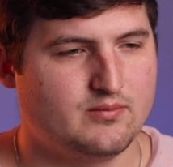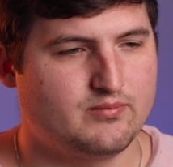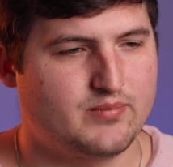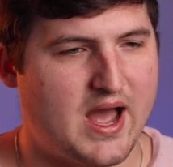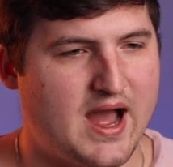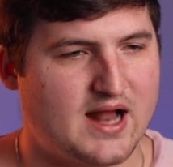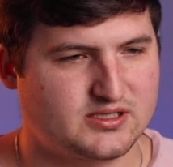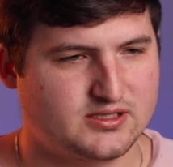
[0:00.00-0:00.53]

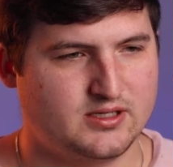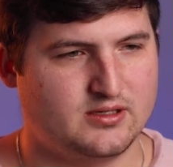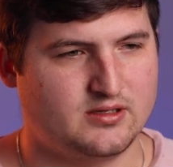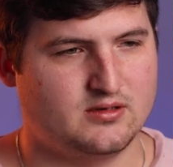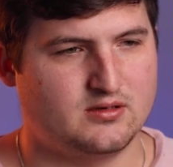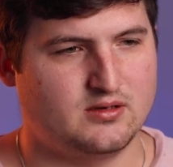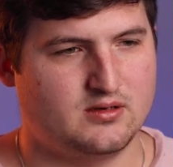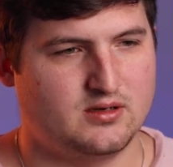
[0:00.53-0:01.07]

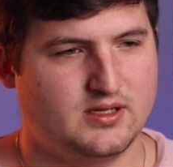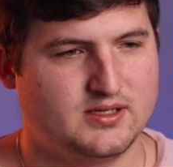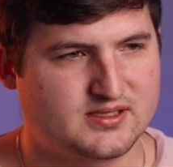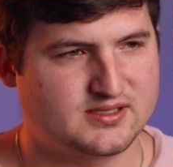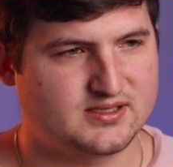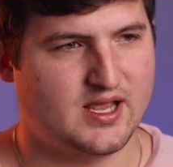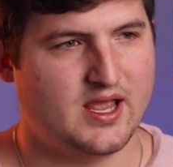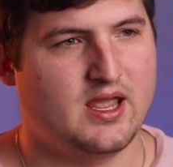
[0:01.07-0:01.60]
passionate,
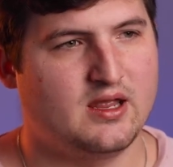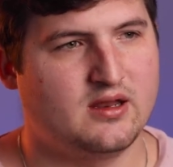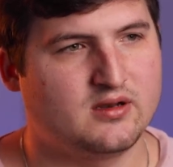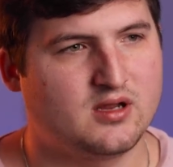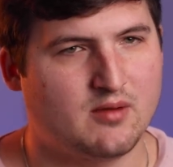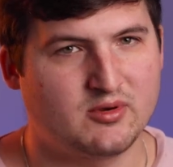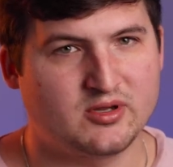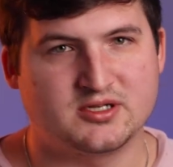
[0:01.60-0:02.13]
insane
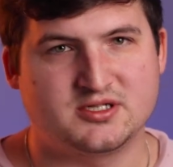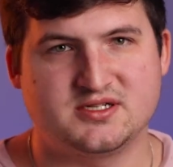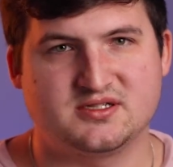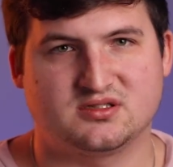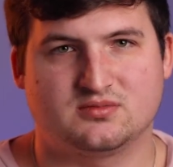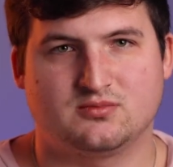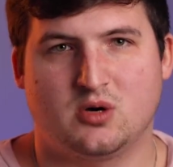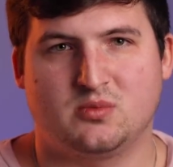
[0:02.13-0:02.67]
coming to
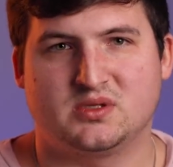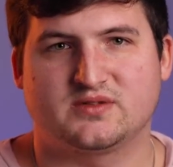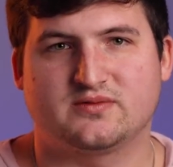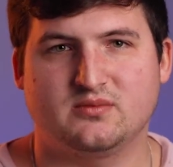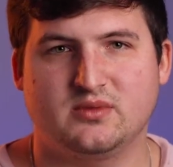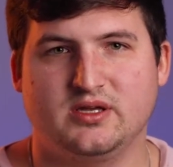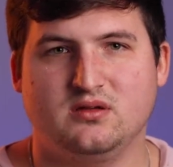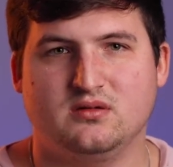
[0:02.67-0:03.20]
Jesus moments for
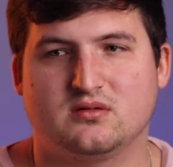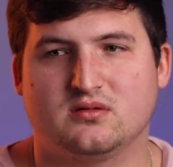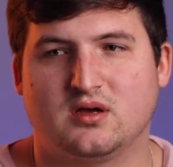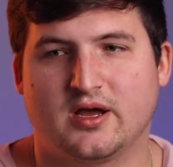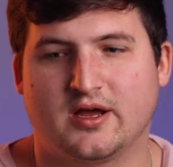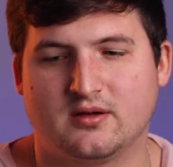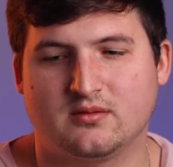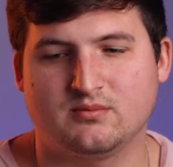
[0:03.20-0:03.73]
me,
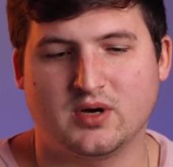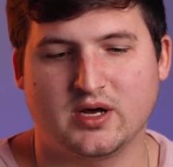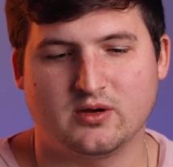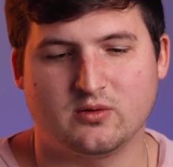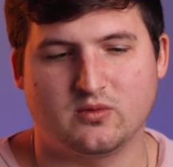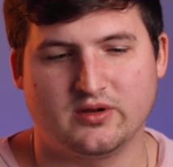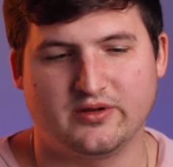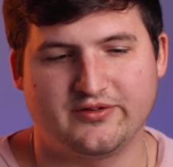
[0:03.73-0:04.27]
but
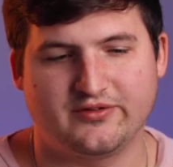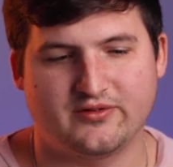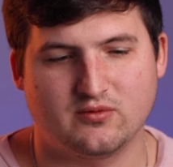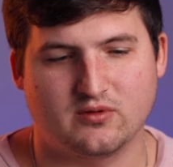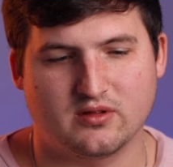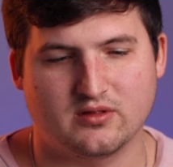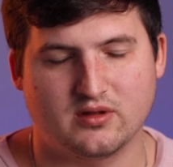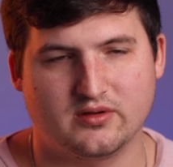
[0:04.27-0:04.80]
it was
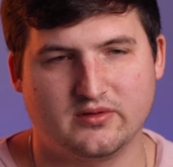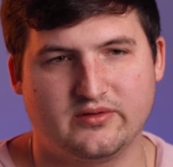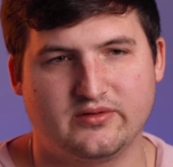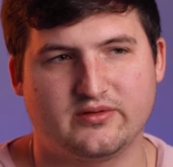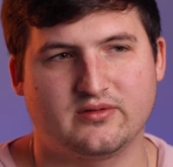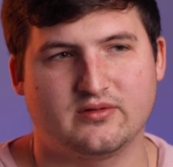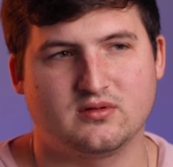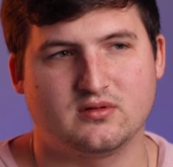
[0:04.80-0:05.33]
one of
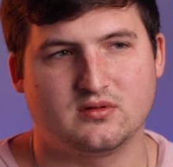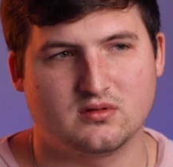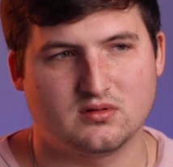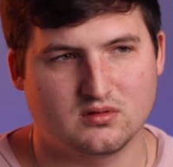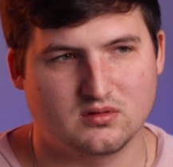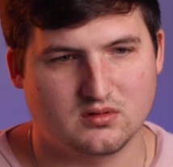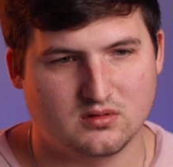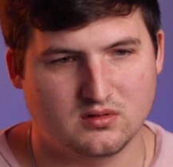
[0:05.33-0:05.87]
those,
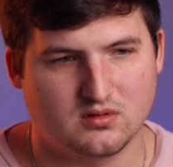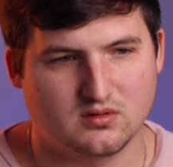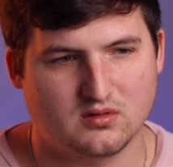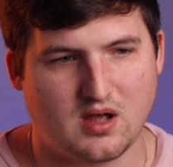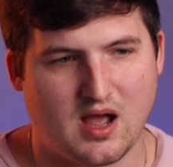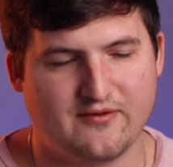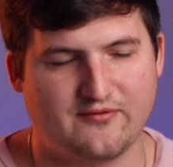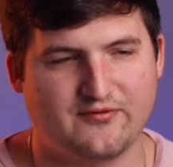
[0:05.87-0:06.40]

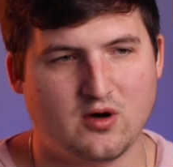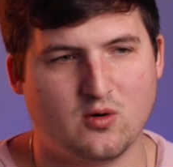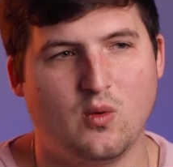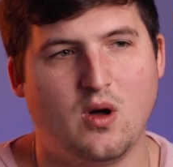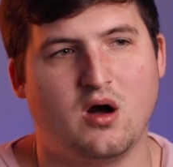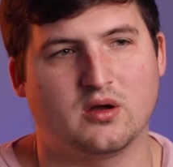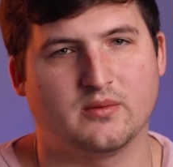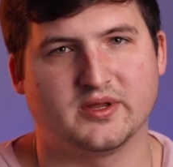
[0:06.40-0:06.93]
I felt
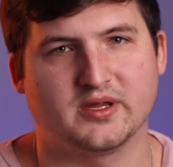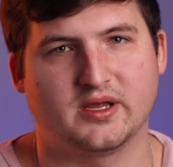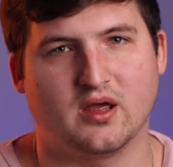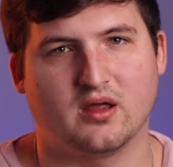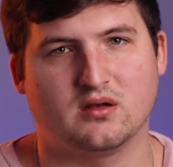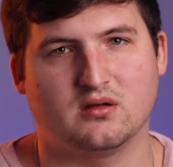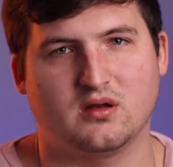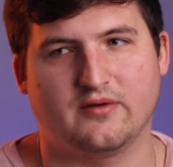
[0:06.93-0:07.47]
welcomed
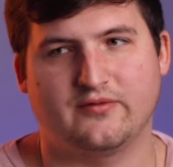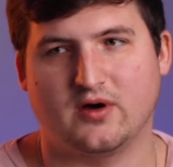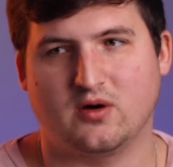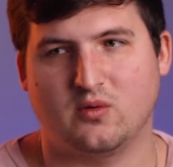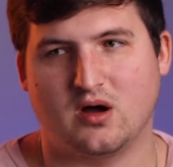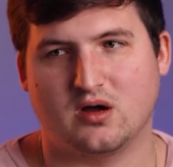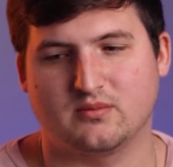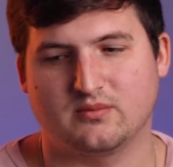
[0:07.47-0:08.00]
again. I felt
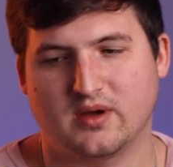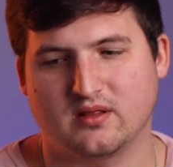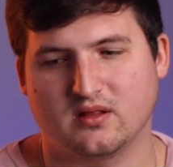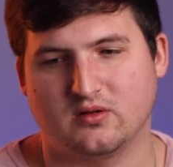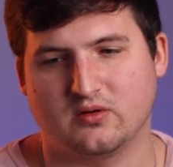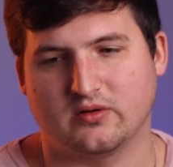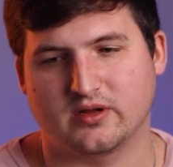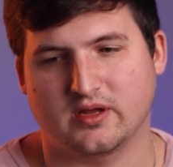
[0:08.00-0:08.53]
welcomed by the
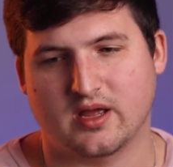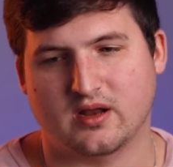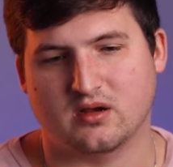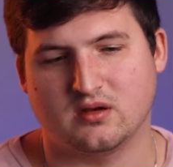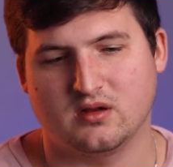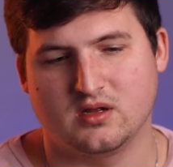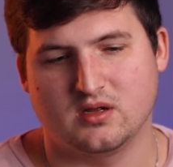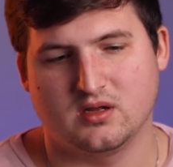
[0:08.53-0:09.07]
Lord again,
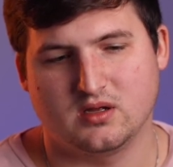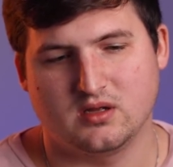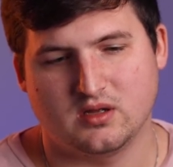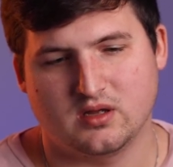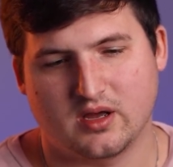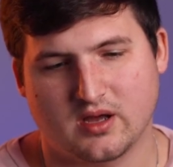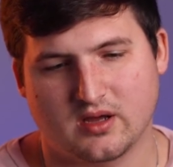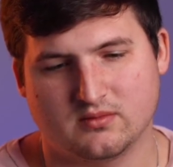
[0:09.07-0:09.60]

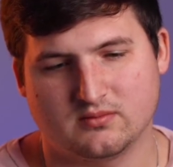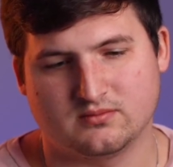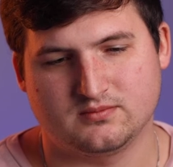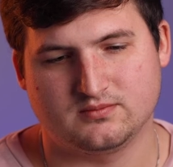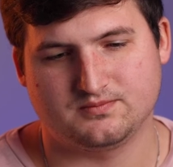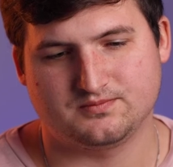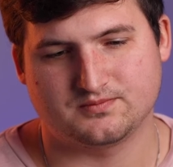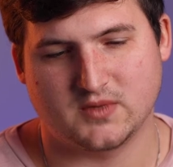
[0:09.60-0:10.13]

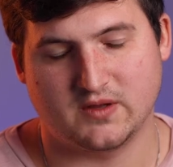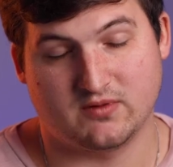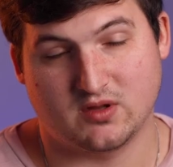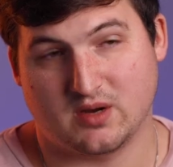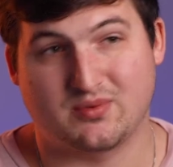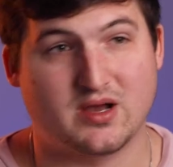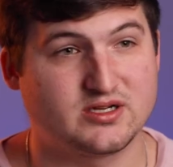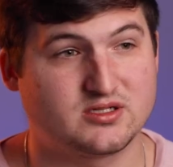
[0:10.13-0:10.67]
even though I
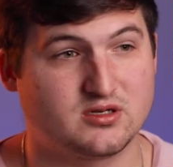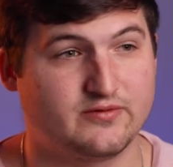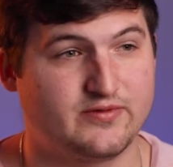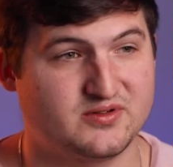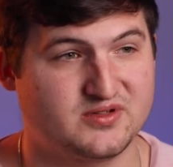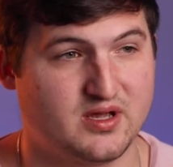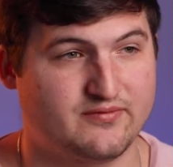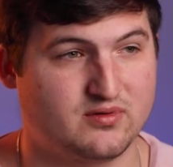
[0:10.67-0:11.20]
probably should have
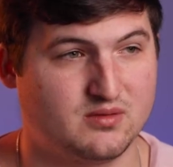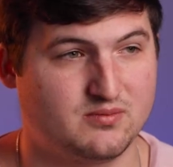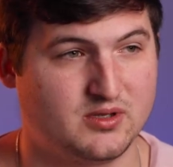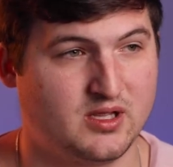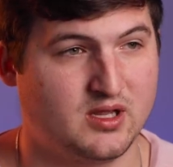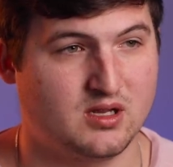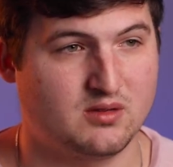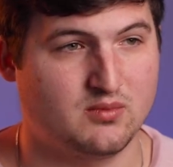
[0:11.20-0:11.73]
felt that from the
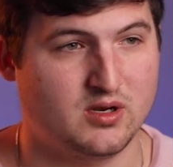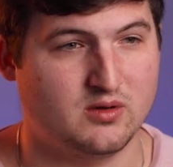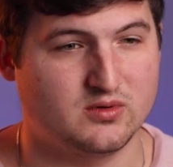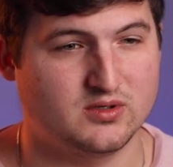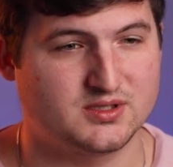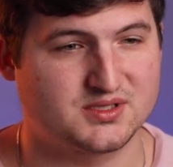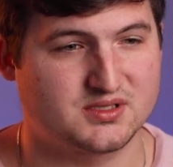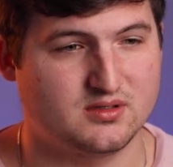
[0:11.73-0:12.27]
beginning, but it
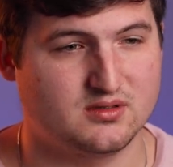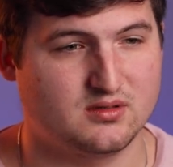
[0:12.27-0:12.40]
was,